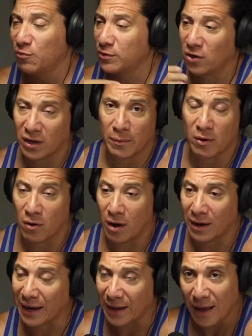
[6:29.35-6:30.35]
But don't get me
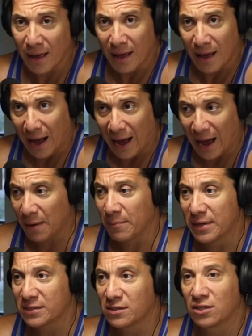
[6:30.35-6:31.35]
wrong, like I
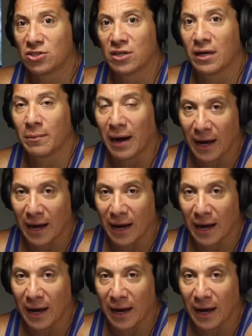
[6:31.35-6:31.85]
miss the gym.